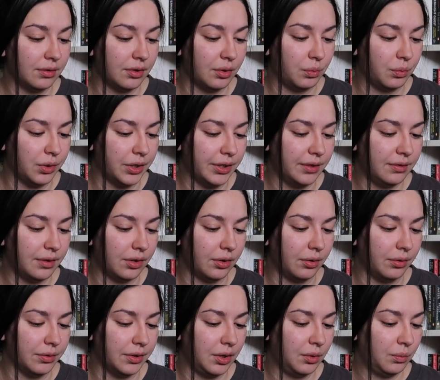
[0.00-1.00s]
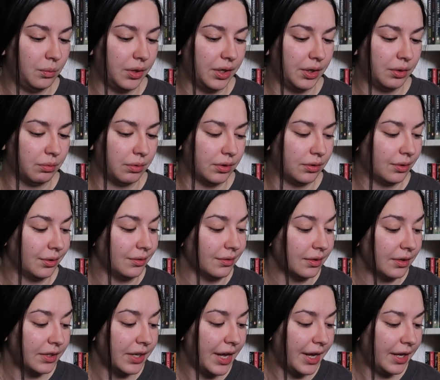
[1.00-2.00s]
the woods and only one returns
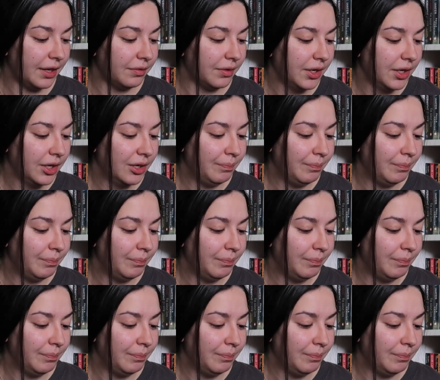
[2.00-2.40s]
alive,